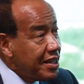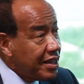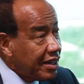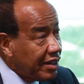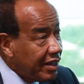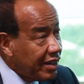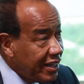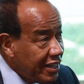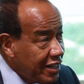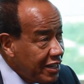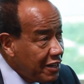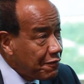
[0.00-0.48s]
there
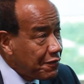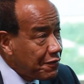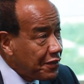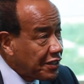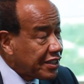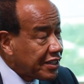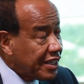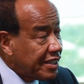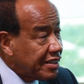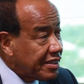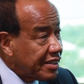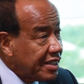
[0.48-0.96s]
are
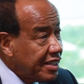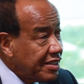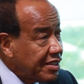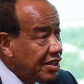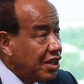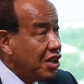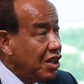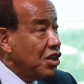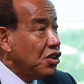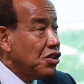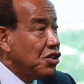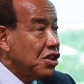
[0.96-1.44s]
inefficiencies,
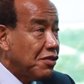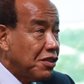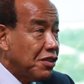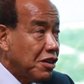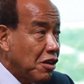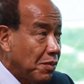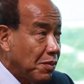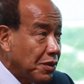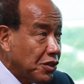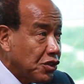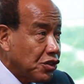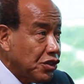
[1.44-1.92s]
you have an
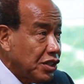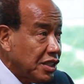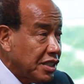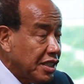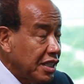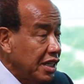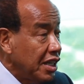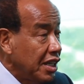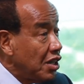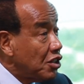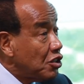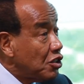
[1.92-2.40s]

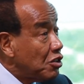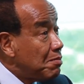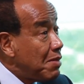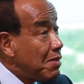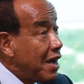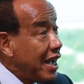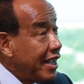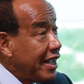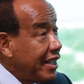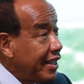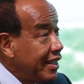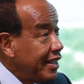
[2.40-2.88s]
opportunity to
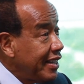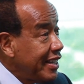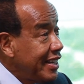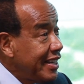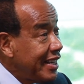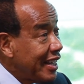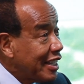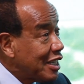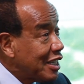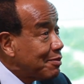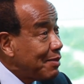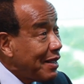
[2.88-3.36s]
buy
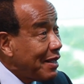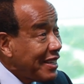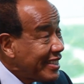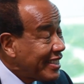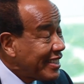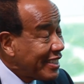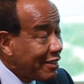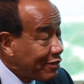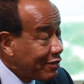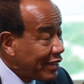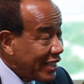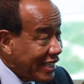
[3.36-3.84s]

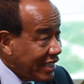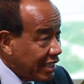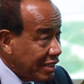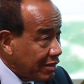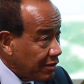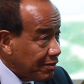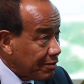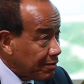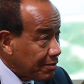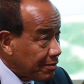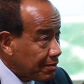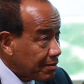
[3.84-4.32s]
inexpensively
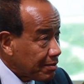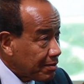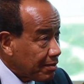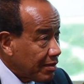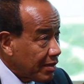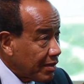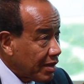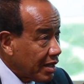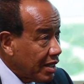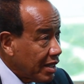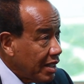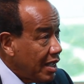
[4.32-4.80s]

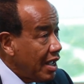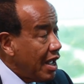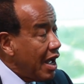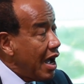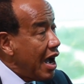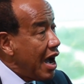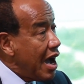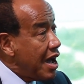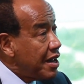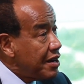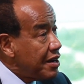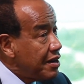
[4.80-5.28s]

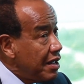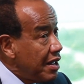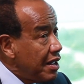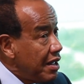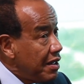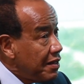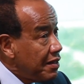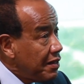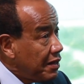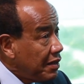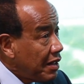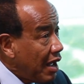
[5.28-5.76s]
and
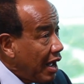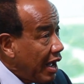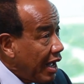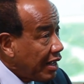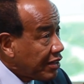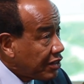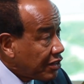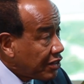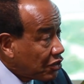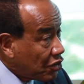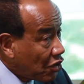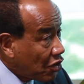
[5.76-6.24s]

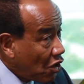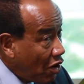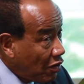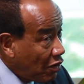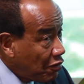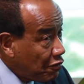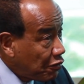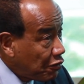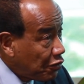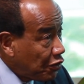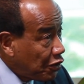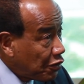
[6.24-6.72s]

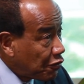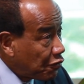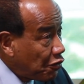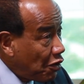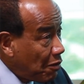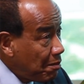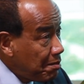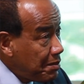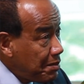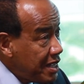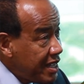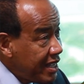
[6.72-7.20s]
convert
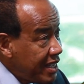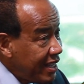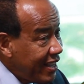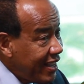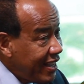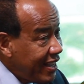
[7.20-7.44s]
from being